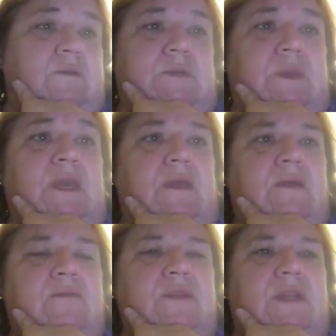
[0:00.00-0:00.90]
to
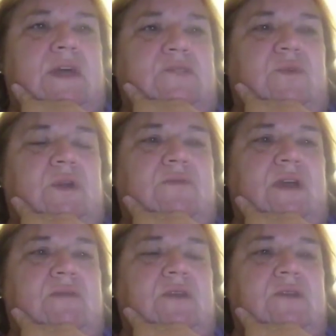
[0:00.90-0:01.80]
me for the last
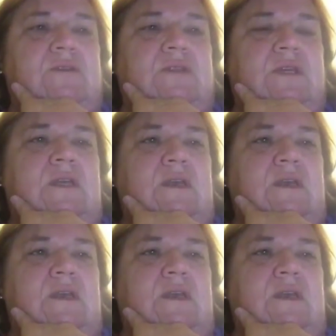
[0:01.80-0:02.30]
45 years.